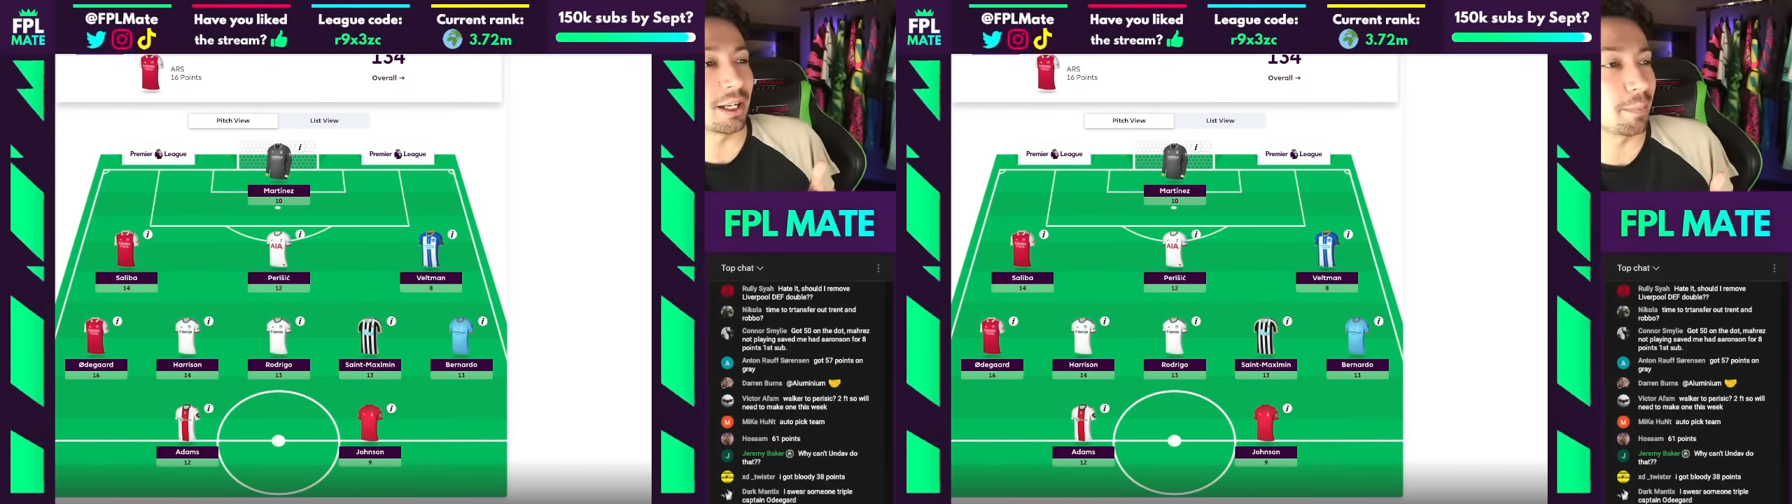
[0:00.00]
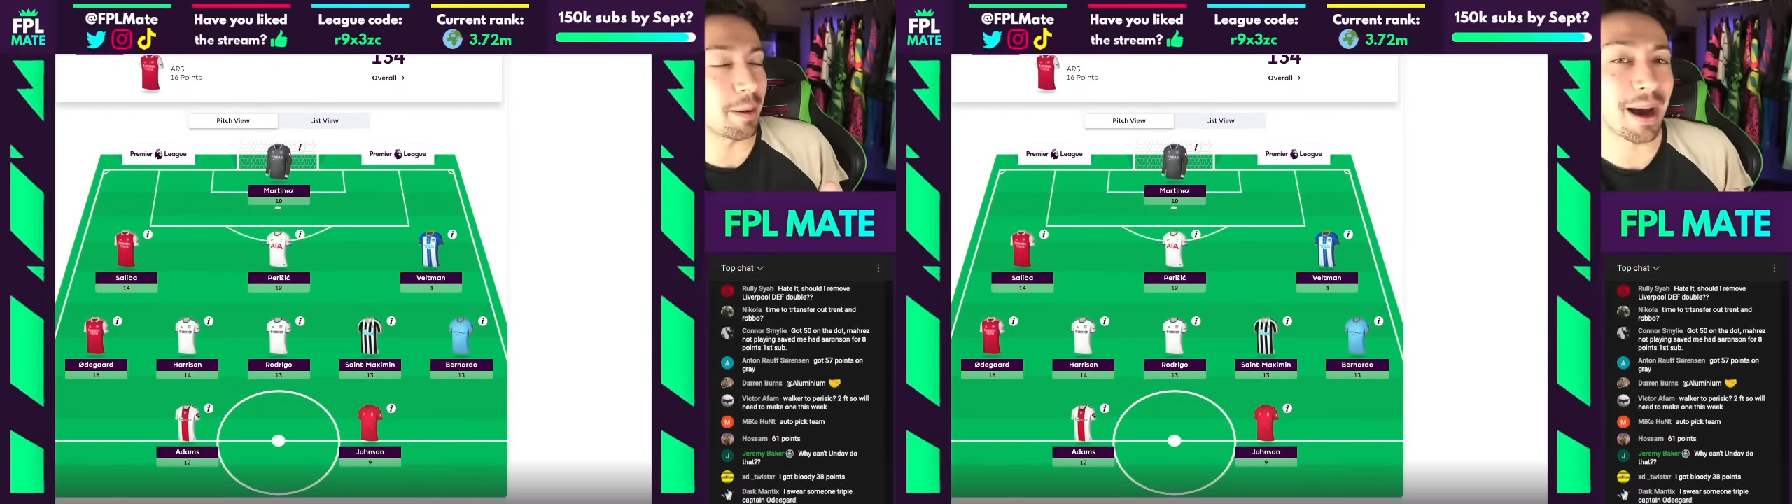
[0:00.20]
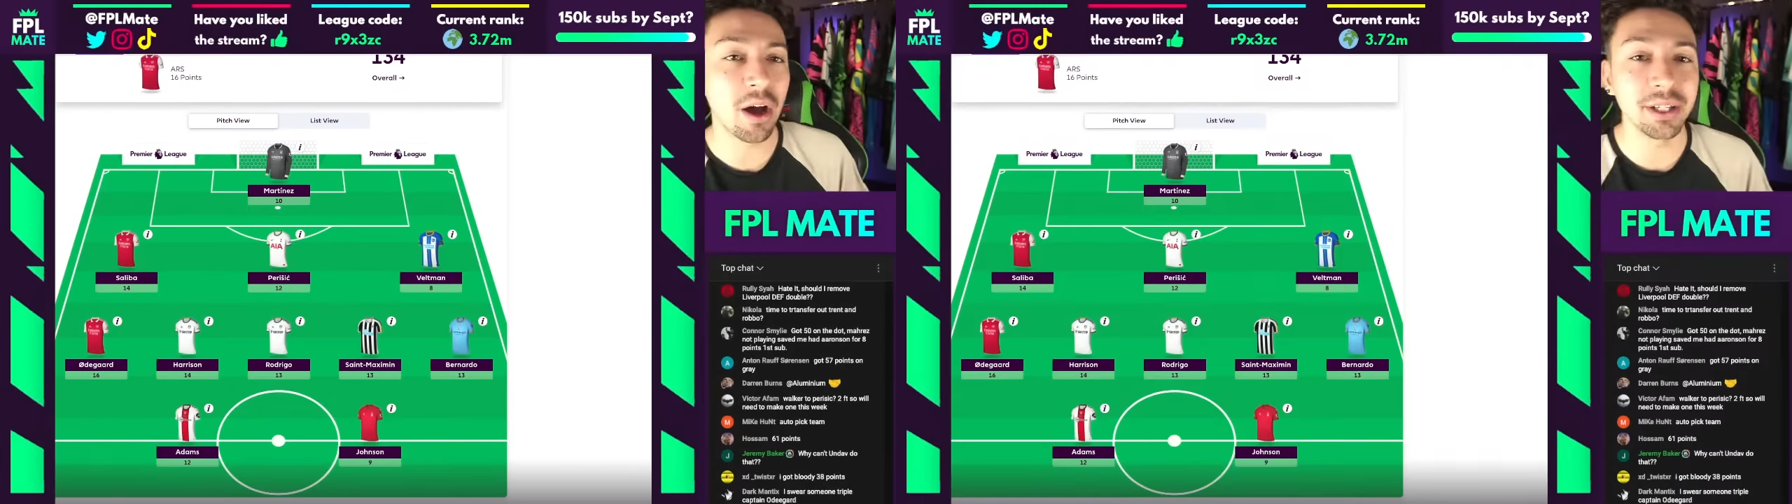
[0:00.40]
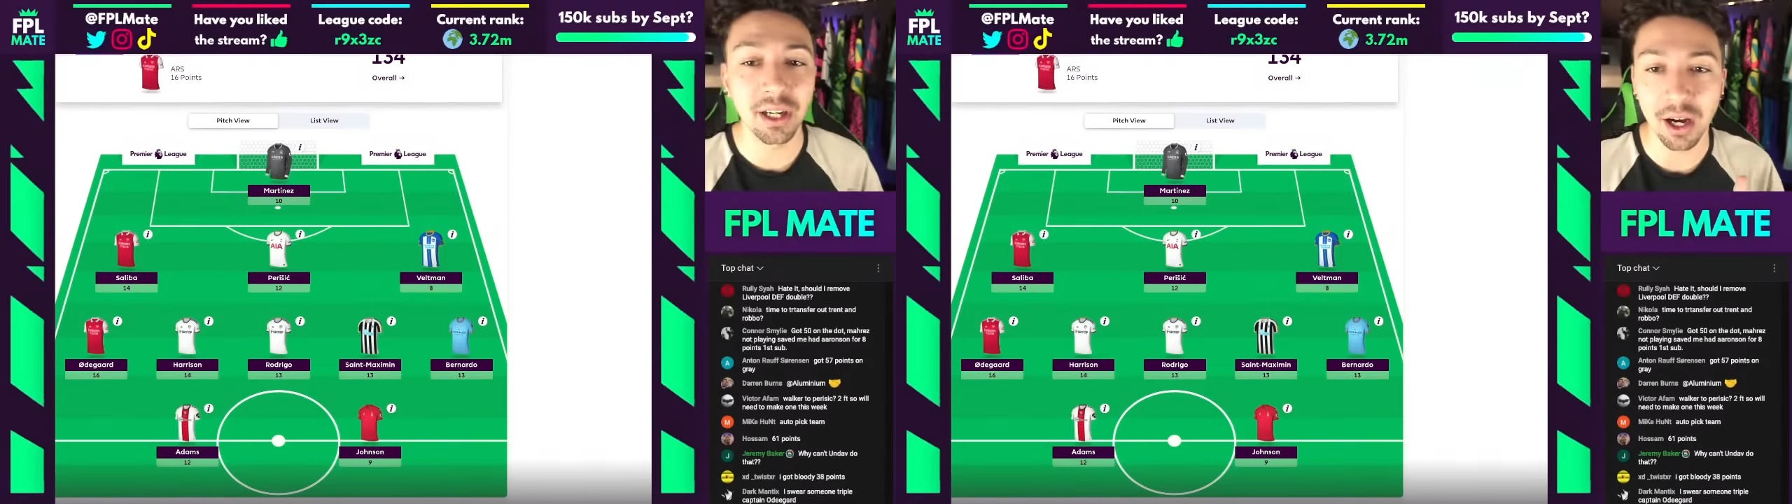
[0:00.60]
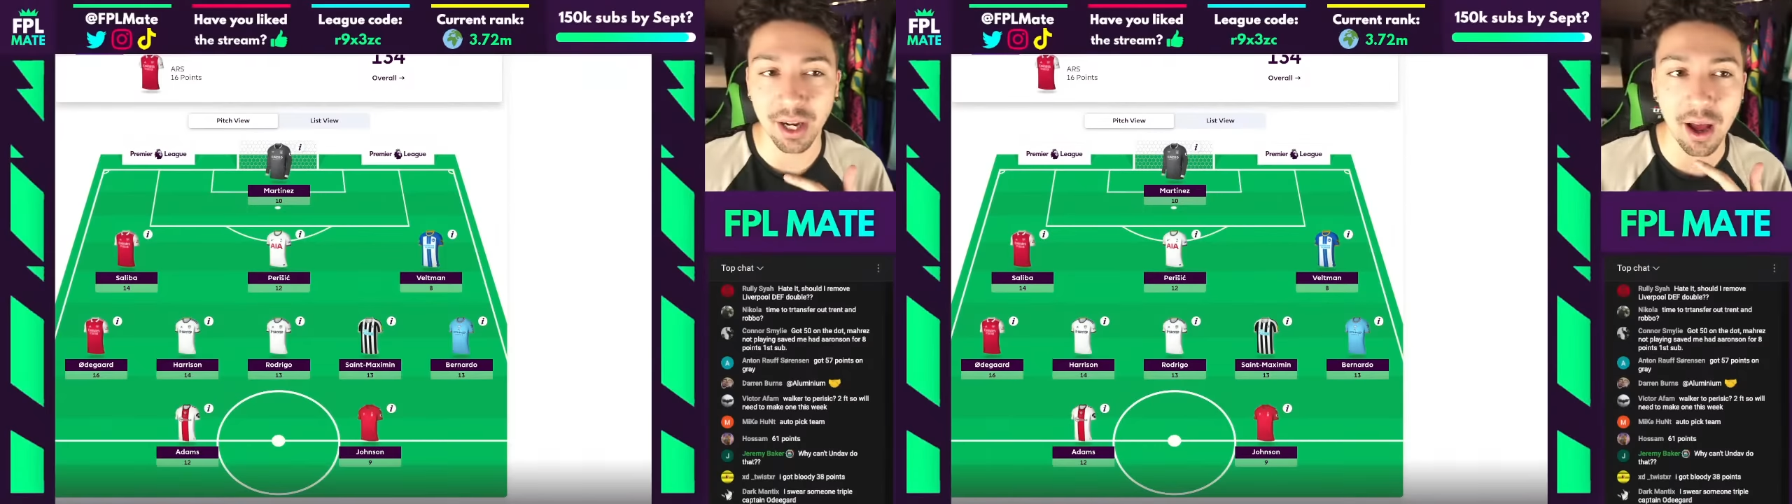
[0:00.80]
little bit about
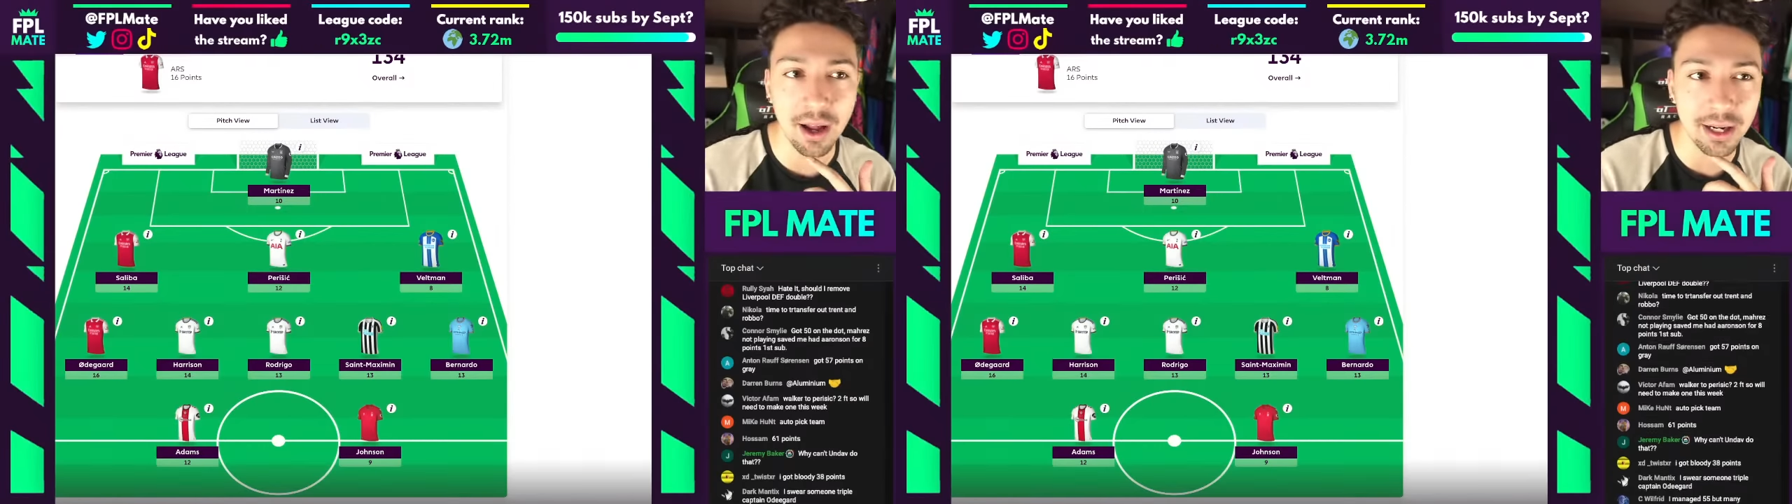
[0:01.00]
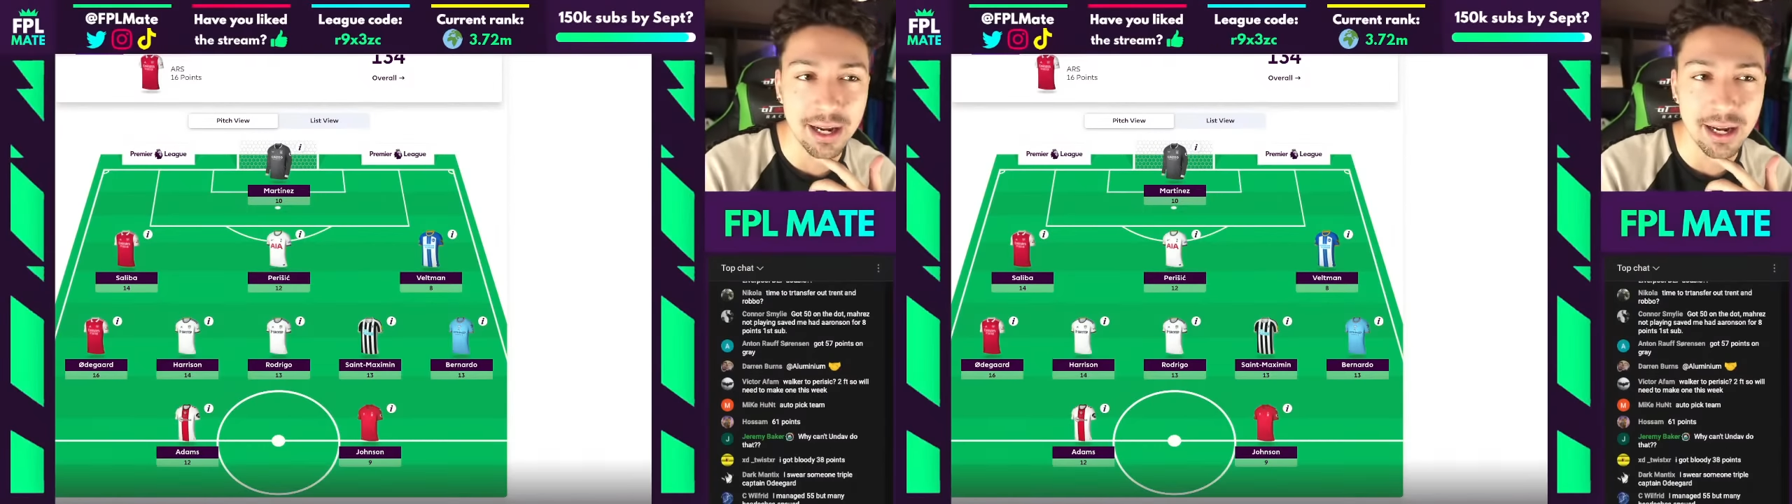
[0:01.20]
Odegaard earlier